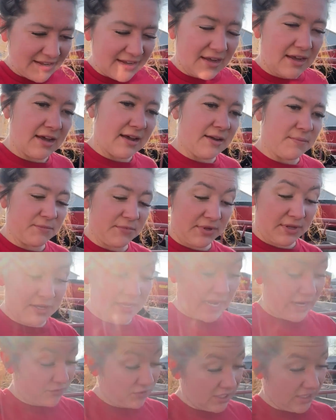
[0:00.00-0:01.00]
And
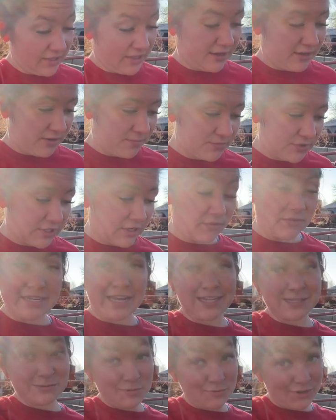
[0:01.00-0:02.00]
I really like them. So
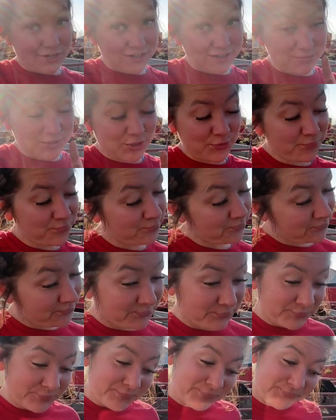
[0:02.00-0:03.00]
Dad's been wearing them too.
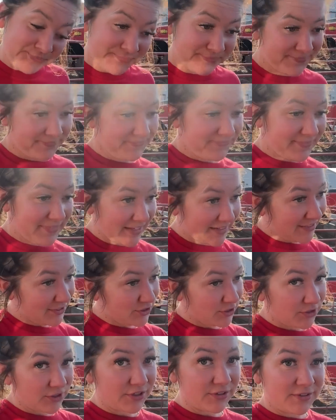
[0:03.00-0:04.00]

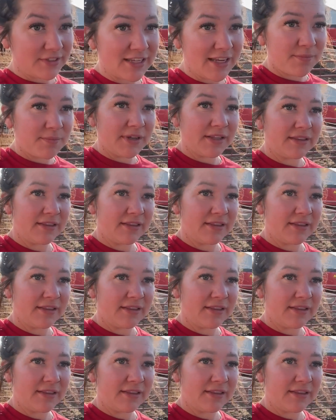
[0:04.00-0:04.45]
It's a little tidbit